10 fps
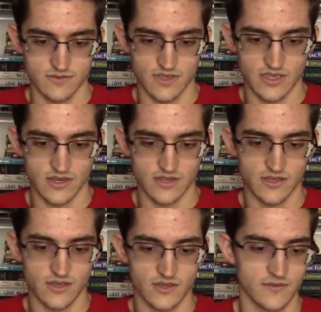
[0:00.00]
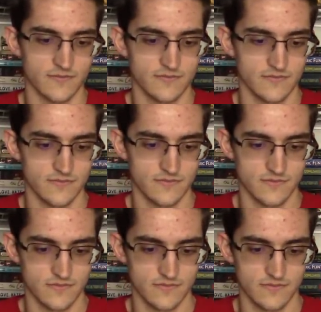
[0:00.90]
And, uh...
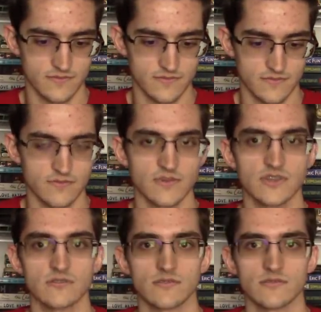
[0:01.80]
Well,